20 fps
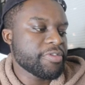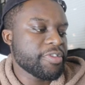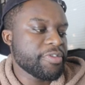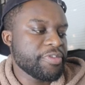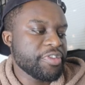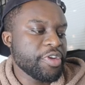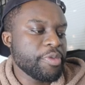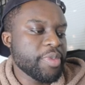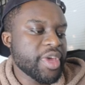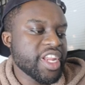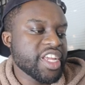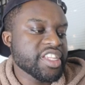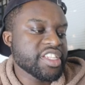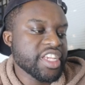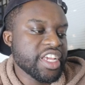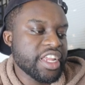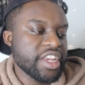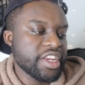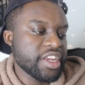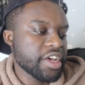for a few
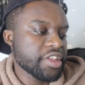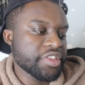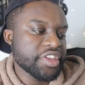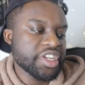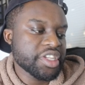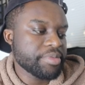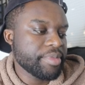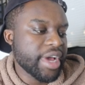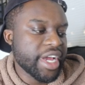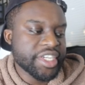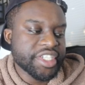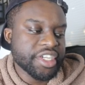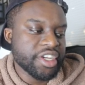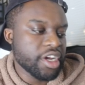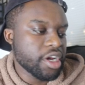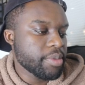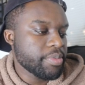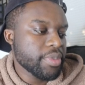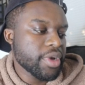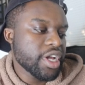minutes and nothing's
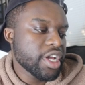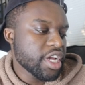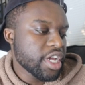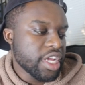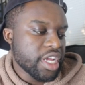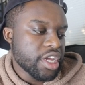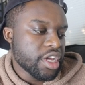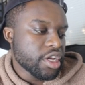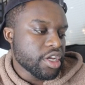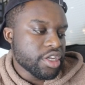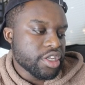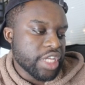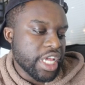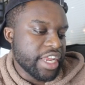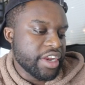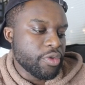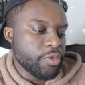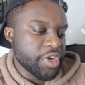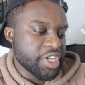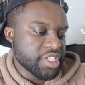matching up
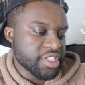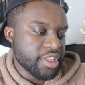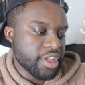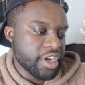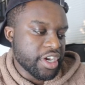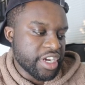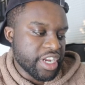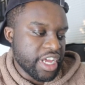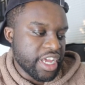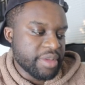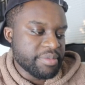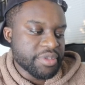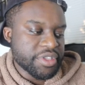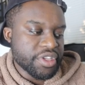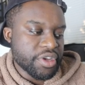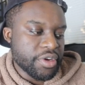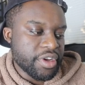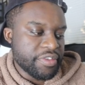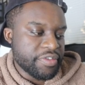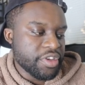and it wastes a lot of time.
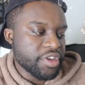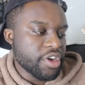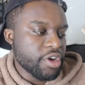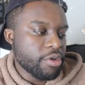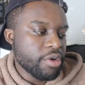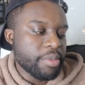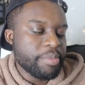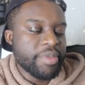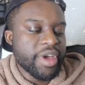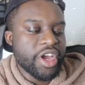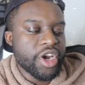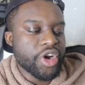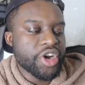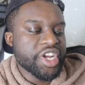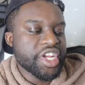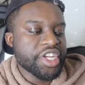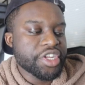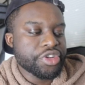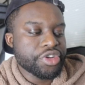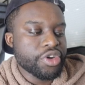So if you know a better,
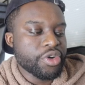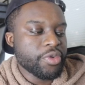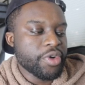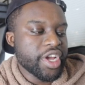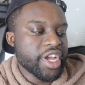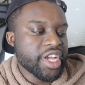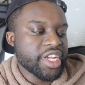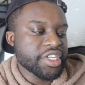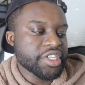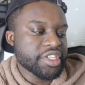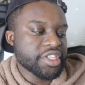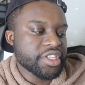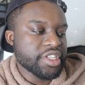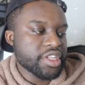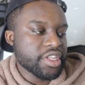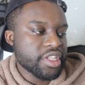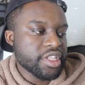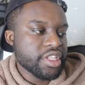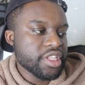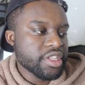easier way,
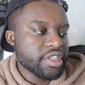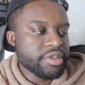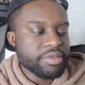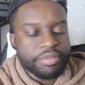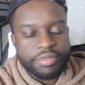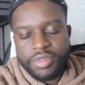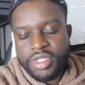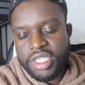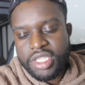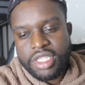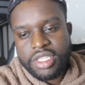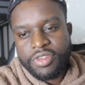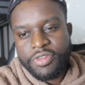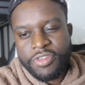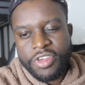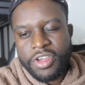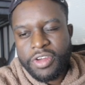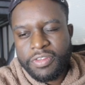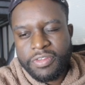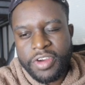just
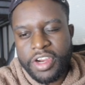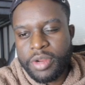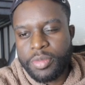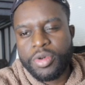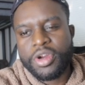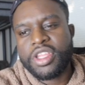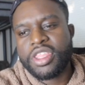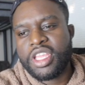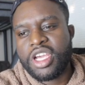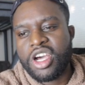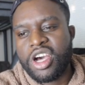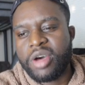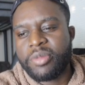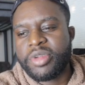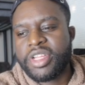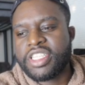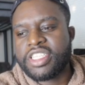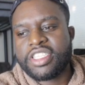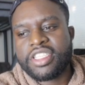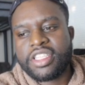feel free to put in the
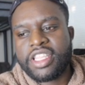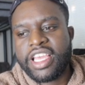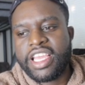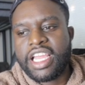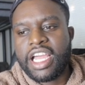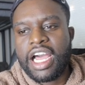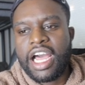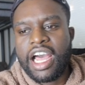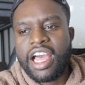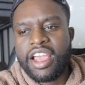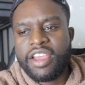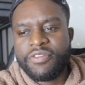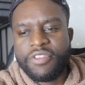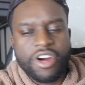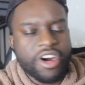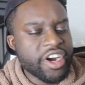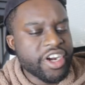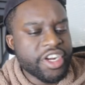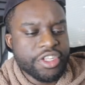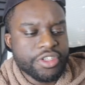comments. Like
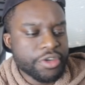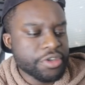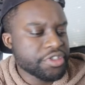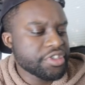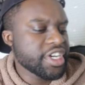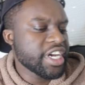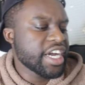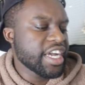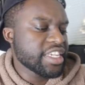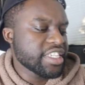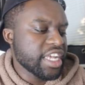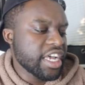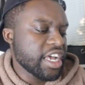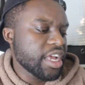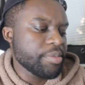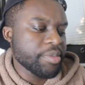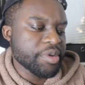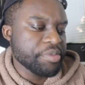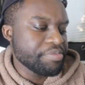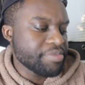I've already told you guys,
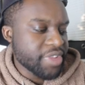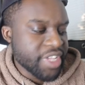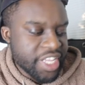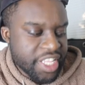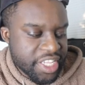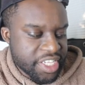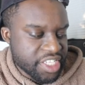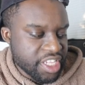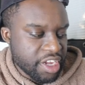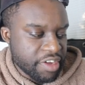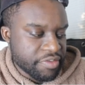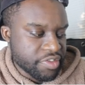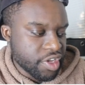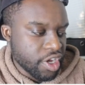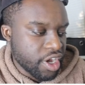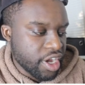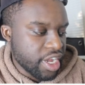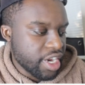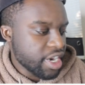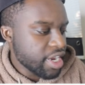I'm completely
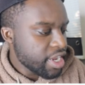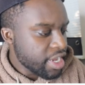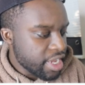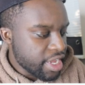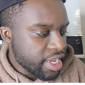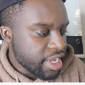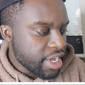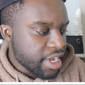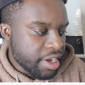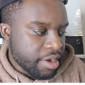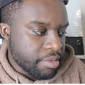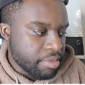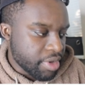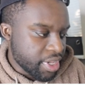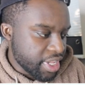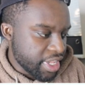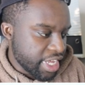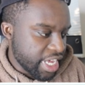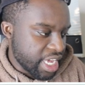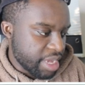self-taught,
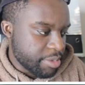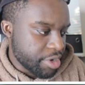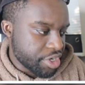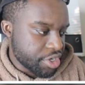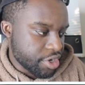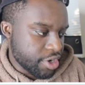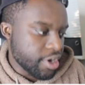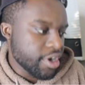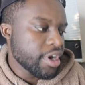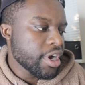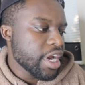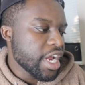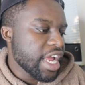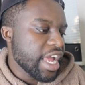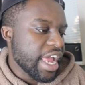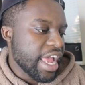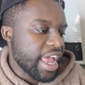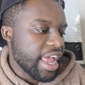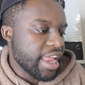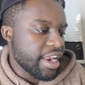completely amateur,
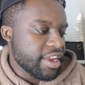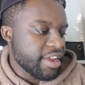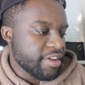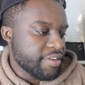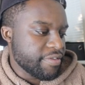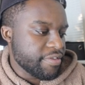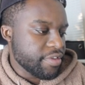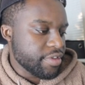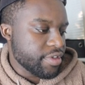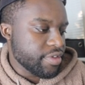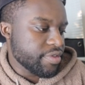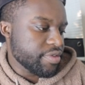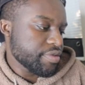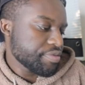and if